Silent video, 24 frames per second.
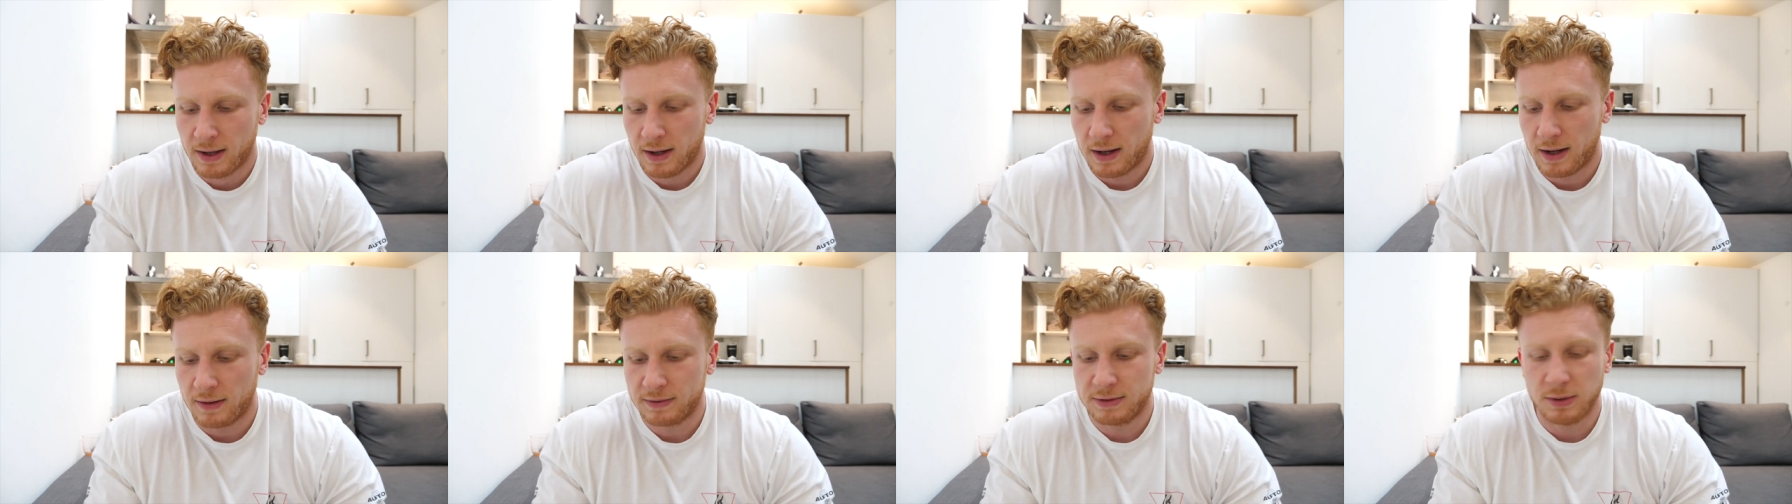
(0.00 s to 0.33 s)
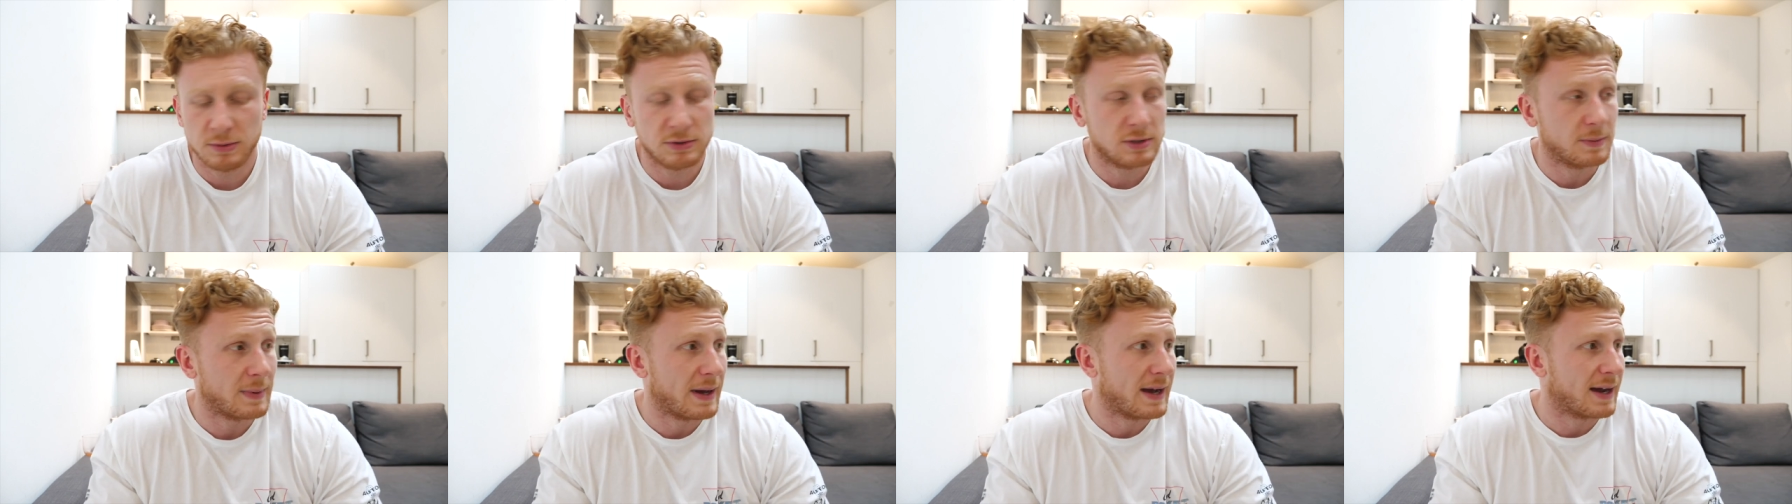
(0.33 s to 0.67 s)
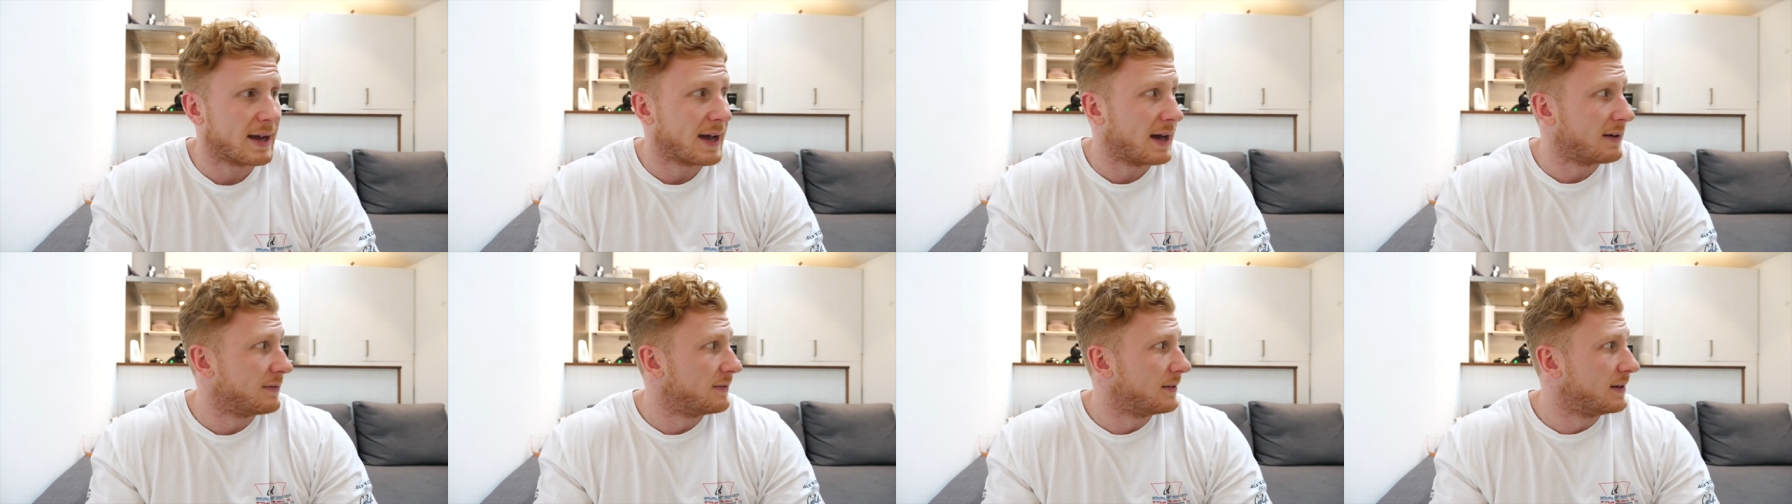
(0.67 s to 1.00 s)
I've talked about
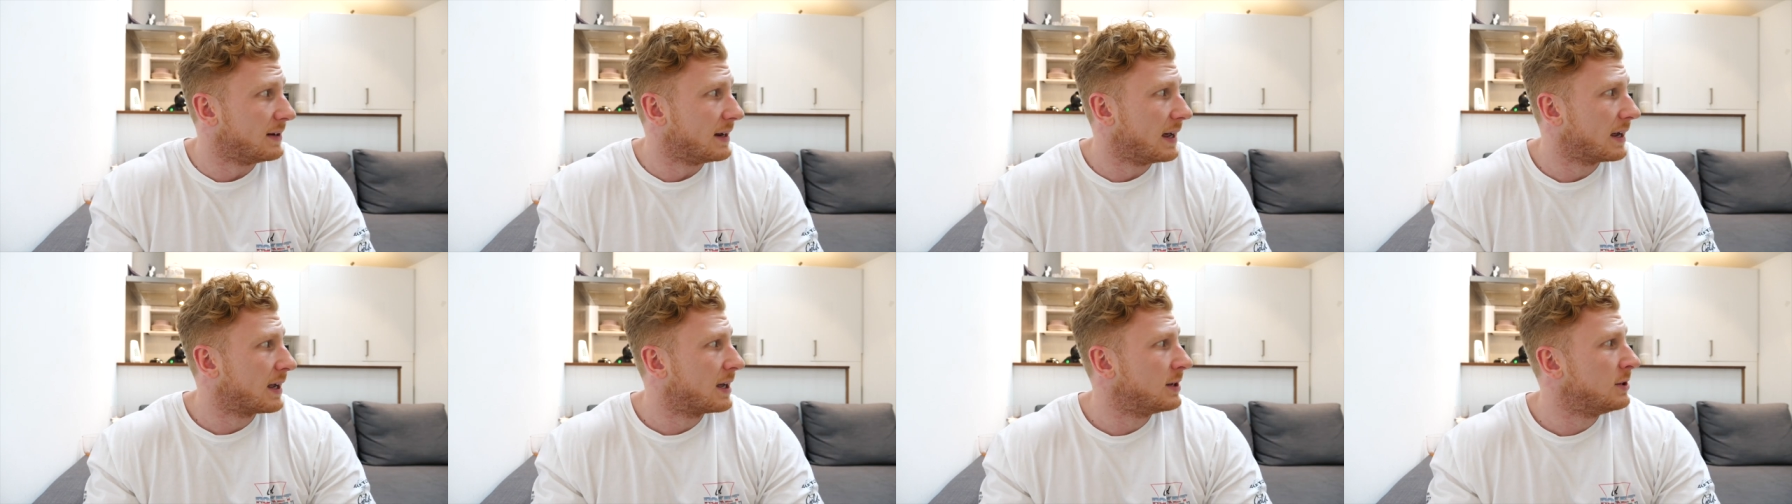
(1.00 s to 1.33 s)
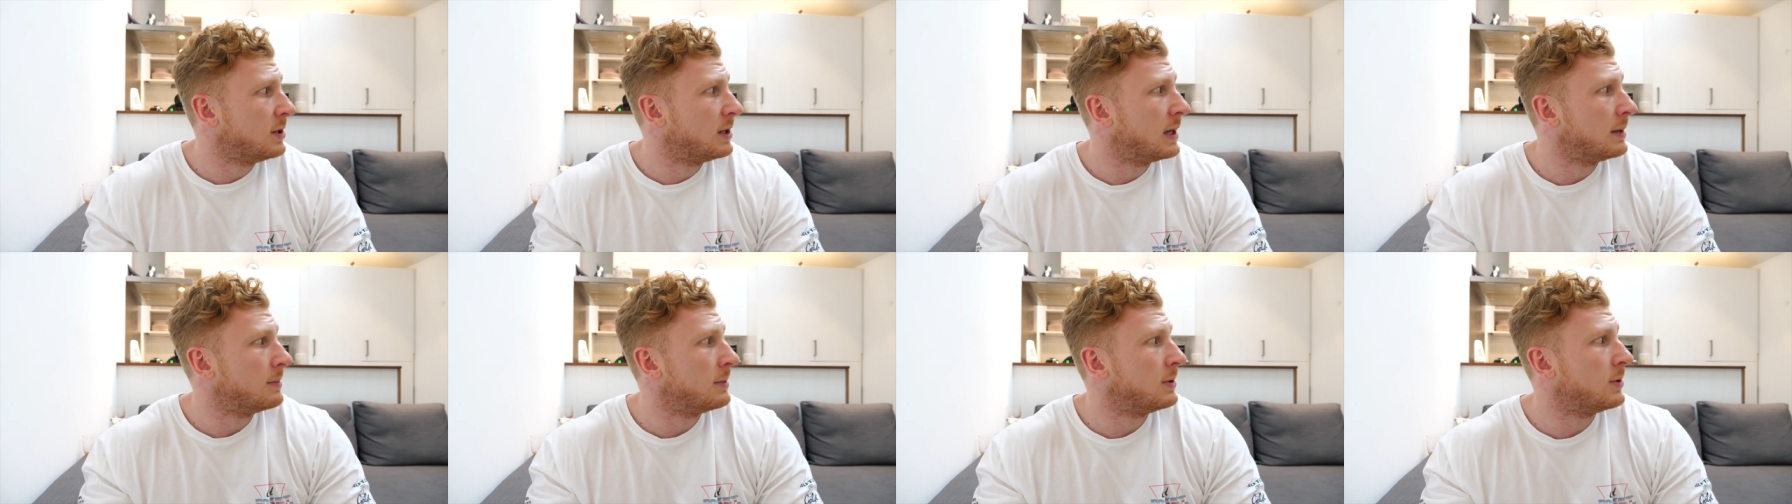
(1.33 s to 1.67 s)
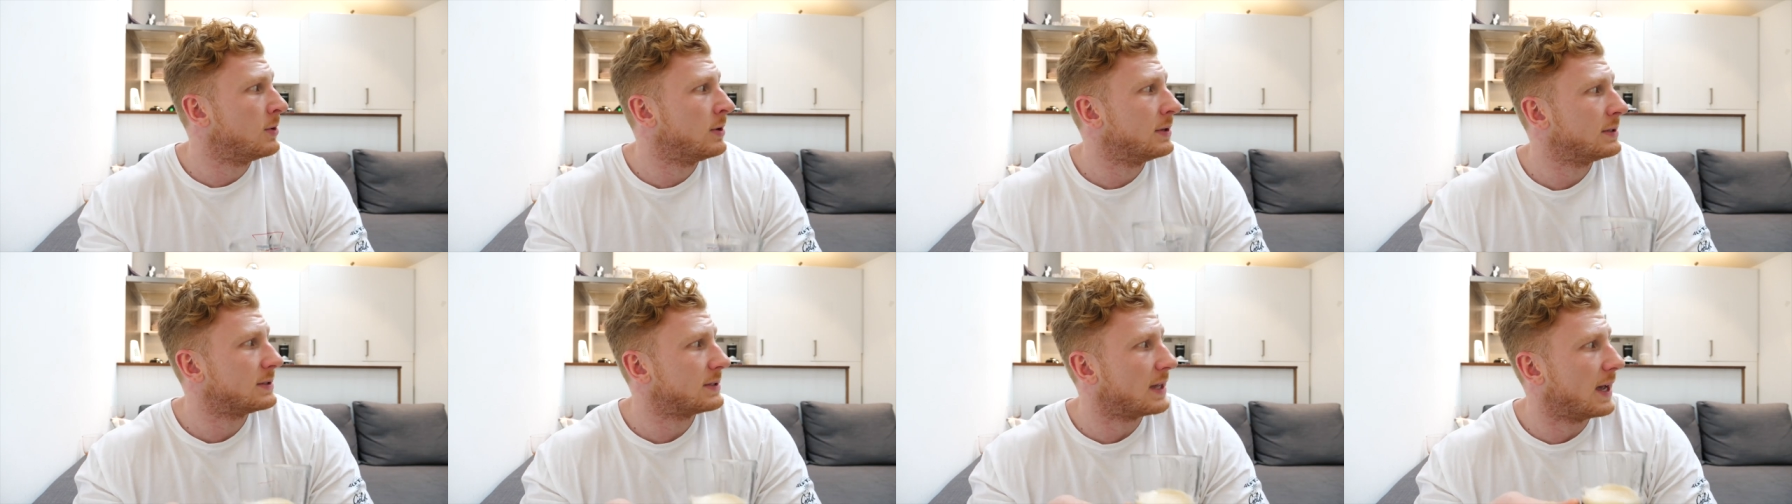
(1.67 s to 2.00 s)
caffeine. Can you keep the
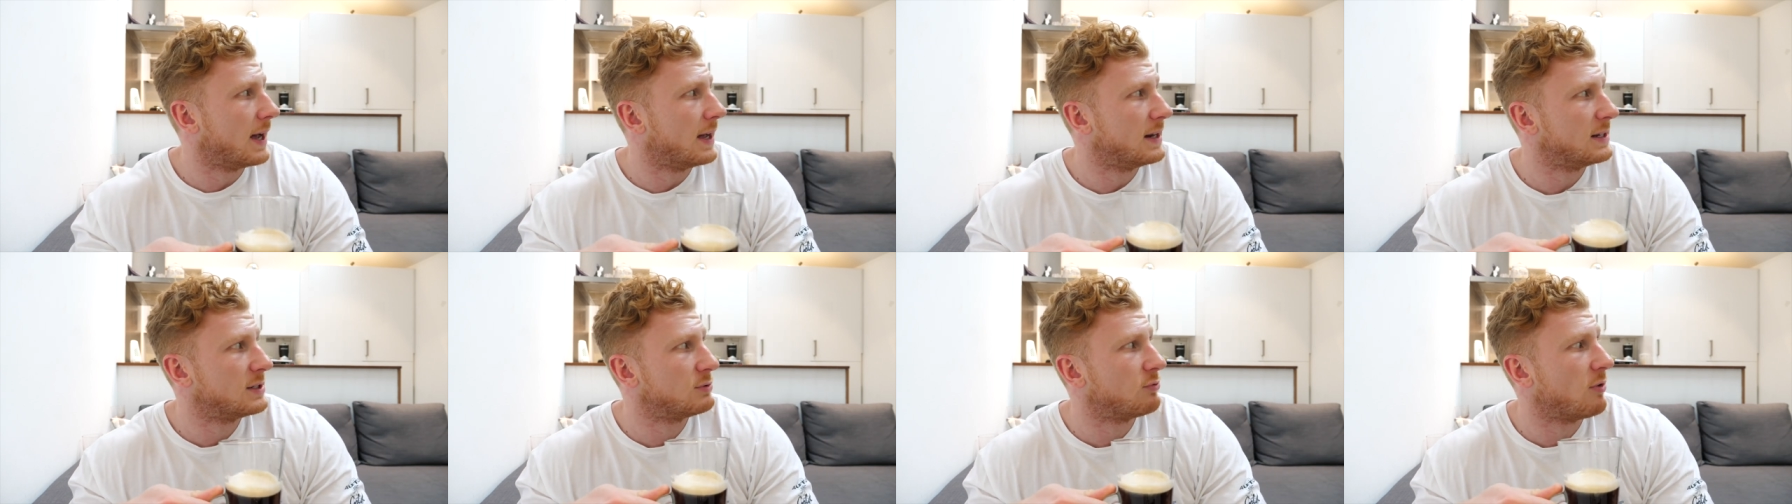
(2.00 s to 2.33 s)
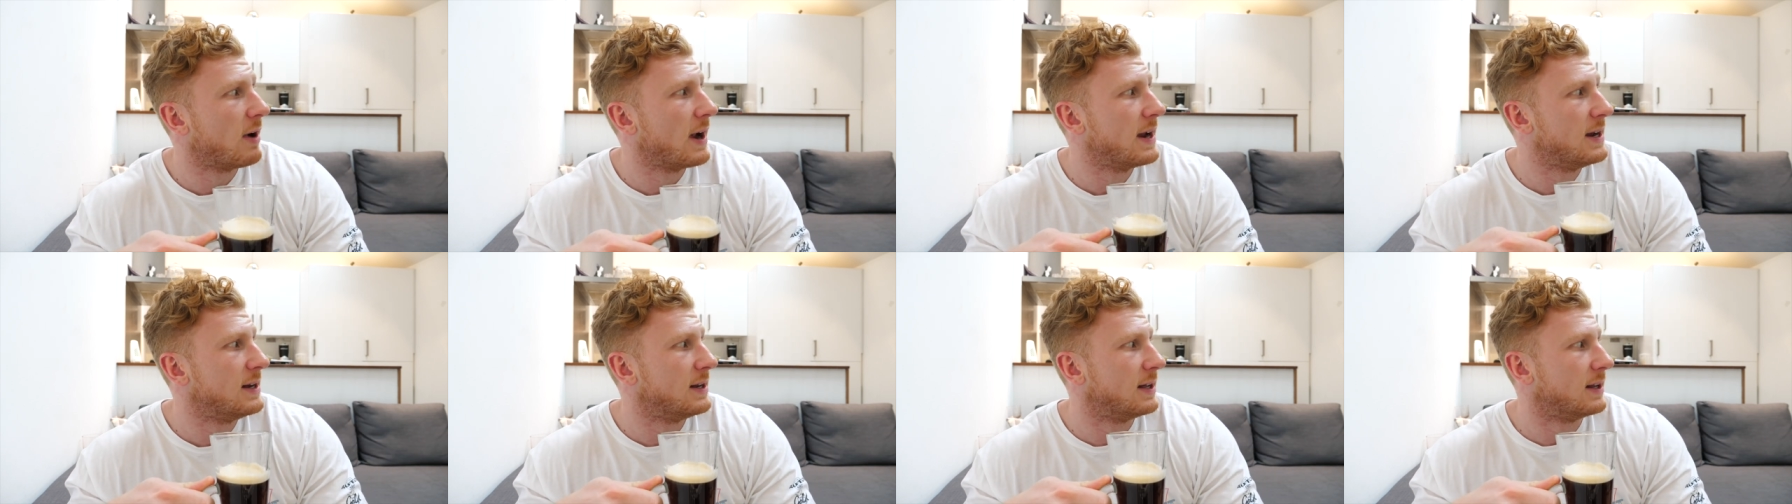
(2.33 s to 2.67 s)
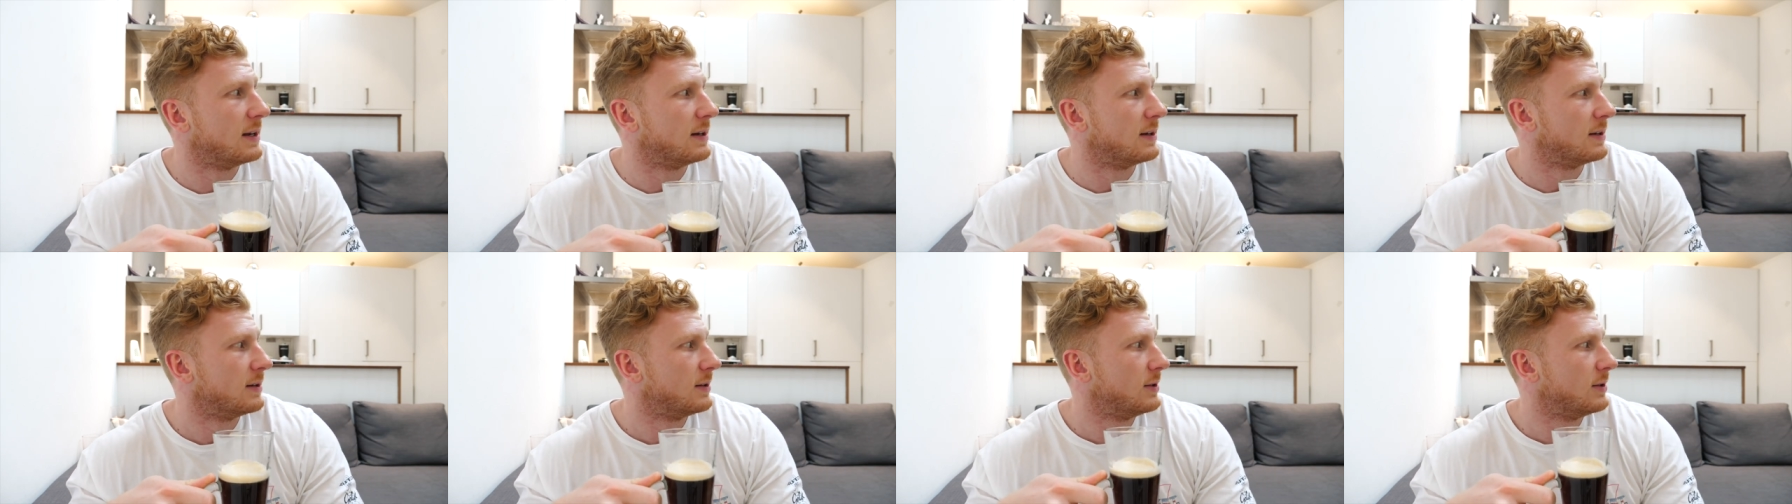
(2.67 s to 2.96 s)
noise down? It's raining.